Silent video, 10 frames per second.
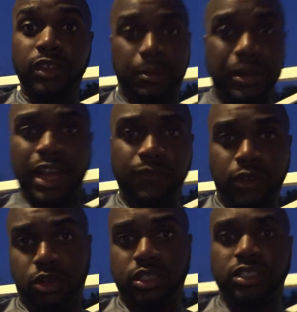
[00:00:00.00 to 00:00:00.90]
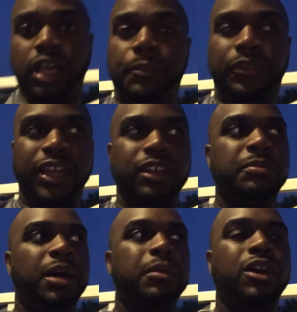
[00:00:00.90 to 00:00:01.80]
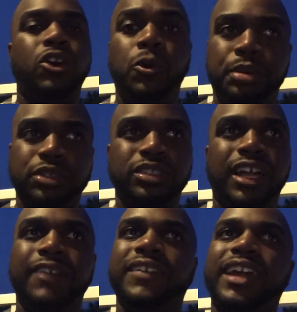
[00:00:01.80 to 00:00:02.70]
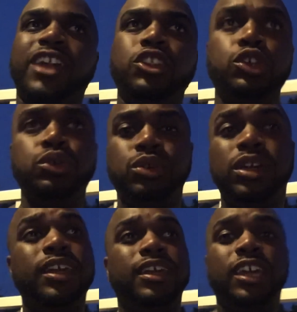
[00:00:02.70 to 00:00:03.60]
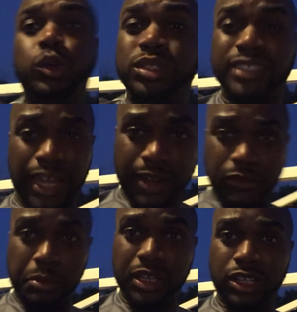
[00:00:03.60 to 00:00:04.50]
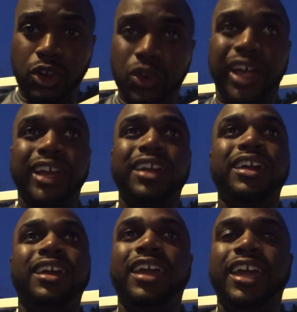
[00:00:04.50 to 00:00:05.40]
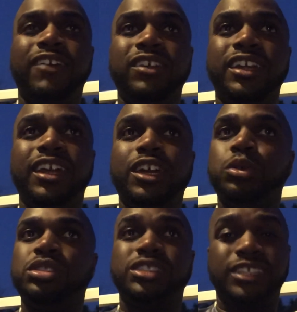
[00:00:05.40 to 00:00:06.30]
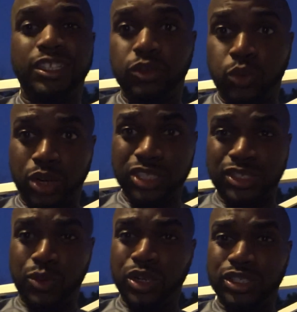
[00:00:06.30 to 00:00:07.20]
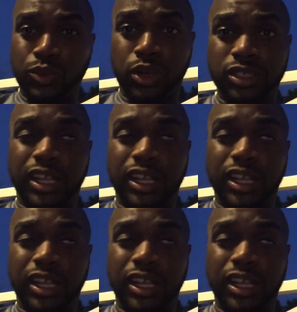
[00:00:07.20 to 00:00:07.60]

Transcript: I'm not focused. I'm thinking about my own personal life, and I knew it was time for me to go. Like, every day it was just getting worse and worse and worse.